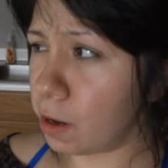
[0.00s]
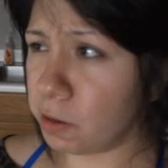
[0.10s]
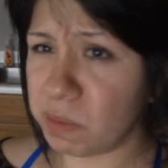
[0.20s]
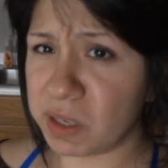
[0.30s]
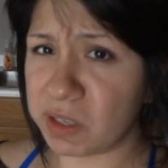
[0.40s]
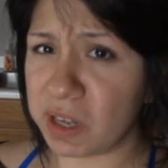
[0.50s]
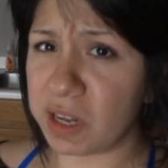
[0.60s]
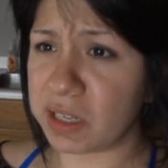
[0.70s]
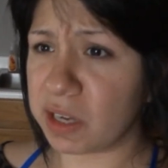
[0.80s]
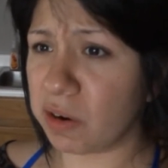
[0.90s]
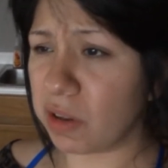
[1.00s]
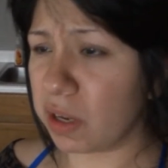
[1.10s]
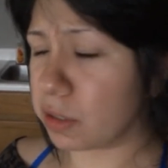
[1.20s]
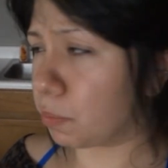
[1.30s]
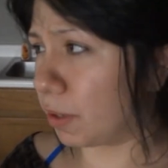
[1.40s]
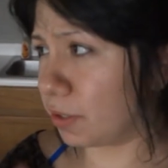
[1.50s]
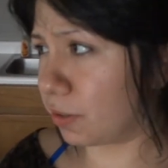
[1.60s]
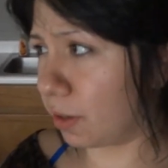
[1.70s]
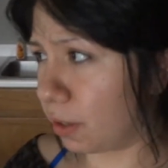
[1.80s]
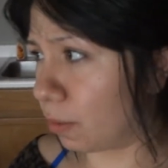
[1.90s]
don't mean to say that sounding like depressed
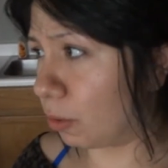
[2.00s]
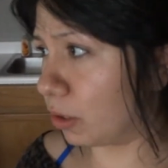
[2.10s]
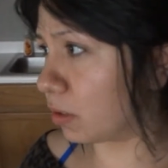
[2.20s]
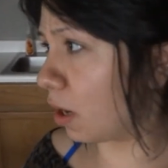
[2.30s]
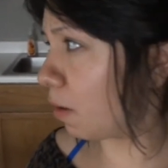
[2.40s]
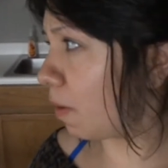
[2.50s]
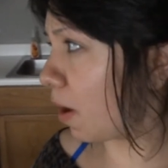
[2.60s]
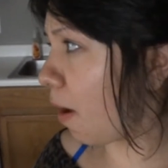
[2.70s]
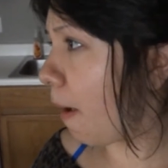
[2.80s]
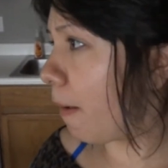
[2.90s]
or nothing. I'm really excited about it.